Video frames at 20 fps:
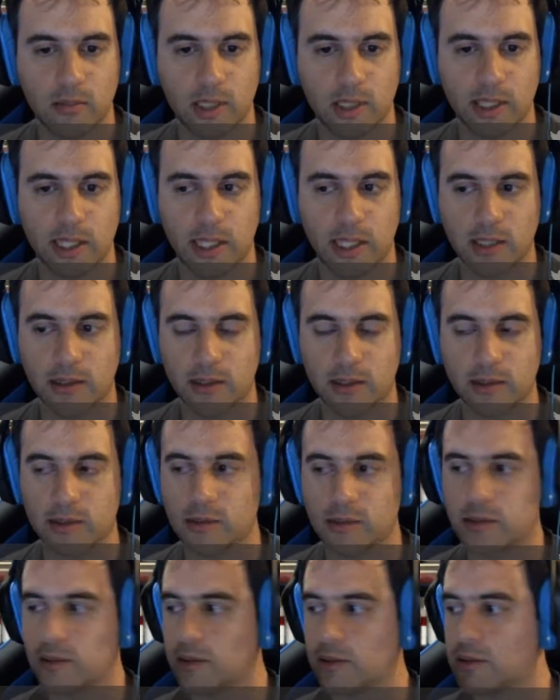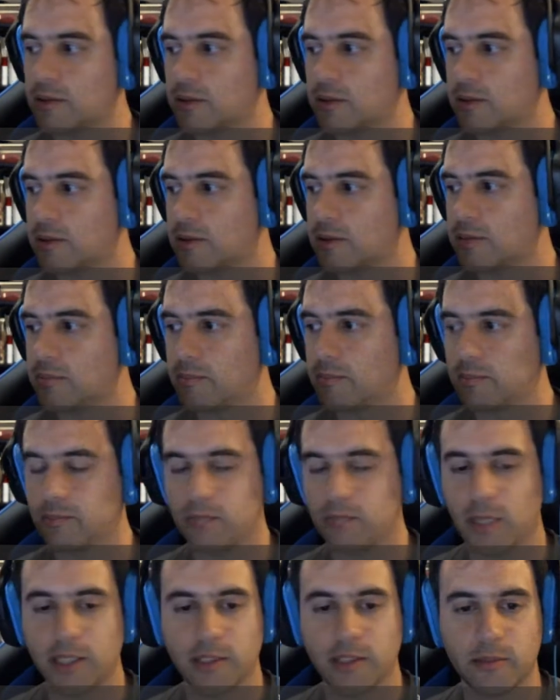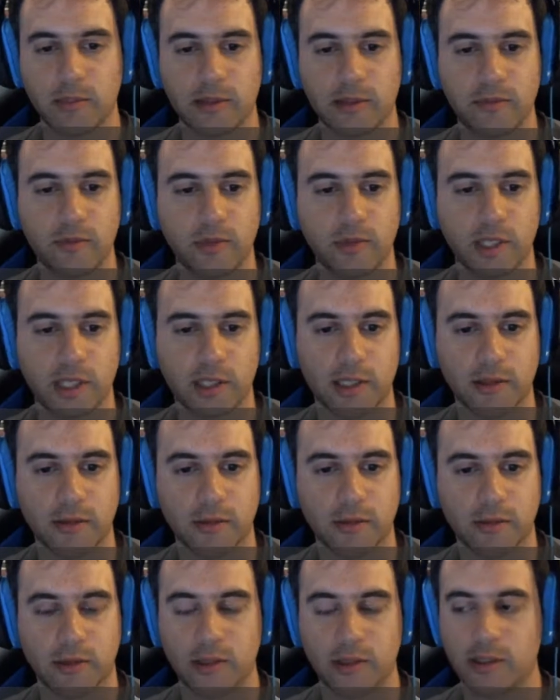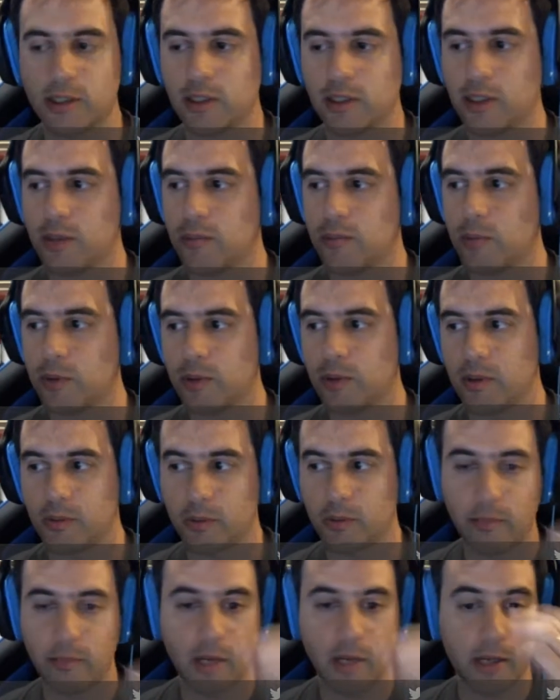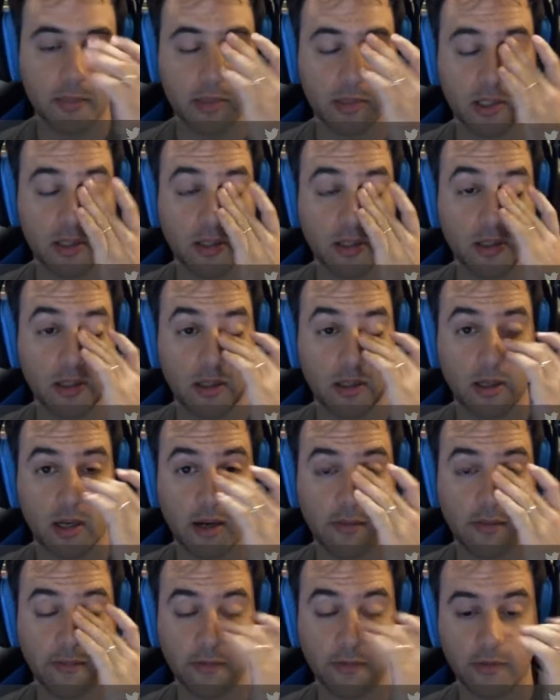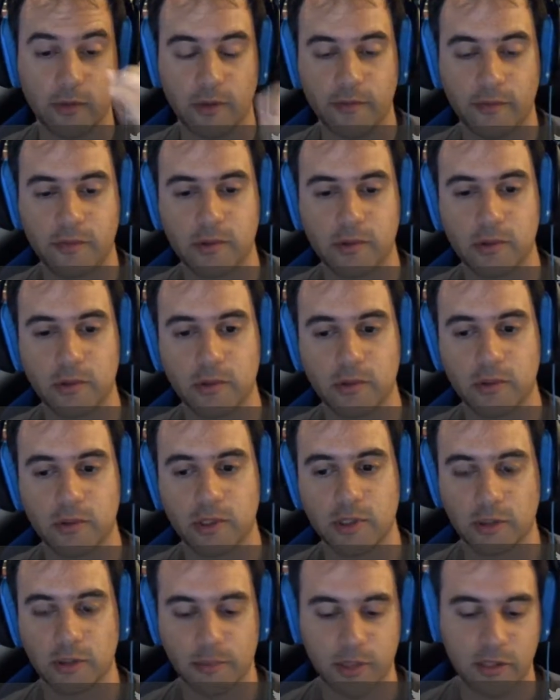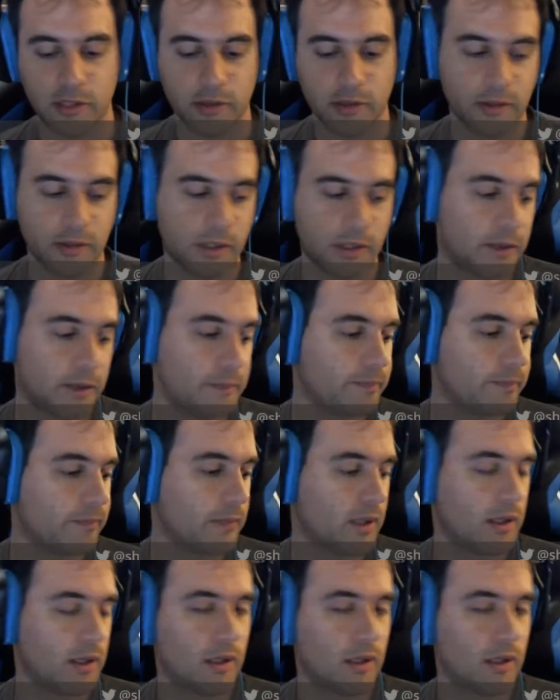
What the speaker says: My cat is biting my foot again, so I think that we might be up for a few intermission here.